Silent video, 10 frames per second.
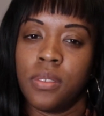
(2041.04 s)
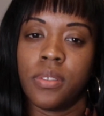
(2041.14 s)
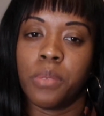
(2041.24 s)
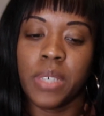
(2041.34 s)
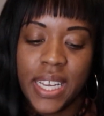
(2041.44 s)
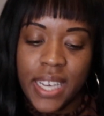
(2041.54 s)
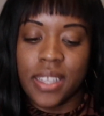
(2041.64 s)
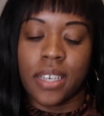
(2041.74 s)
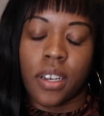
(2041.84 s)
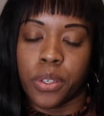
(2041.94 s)
one that
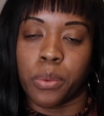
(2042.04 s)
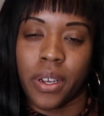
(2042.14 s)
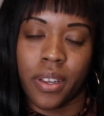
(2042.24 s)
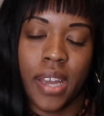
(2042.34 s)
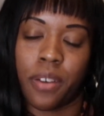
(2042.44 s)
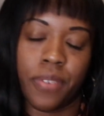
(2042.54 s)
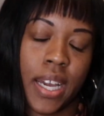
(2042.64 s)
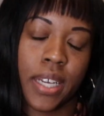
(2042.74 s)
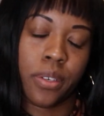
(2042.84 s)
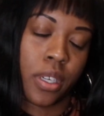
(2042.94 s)
had the underwear on the
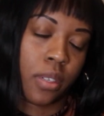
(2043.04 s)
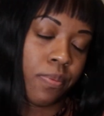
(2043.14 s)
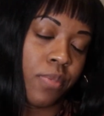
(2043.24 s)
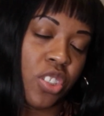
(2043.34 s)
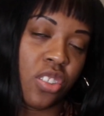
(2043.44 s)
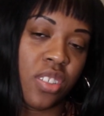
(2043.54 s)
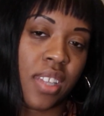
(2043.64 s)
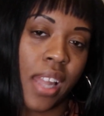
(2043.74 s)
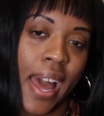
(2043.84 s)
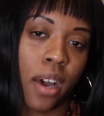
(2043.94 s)
outfit, I don't know. She's
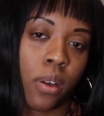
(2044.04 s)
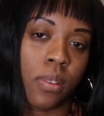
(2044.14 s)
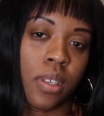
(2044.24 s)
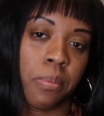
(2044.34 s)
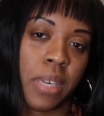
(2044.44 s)
just loud to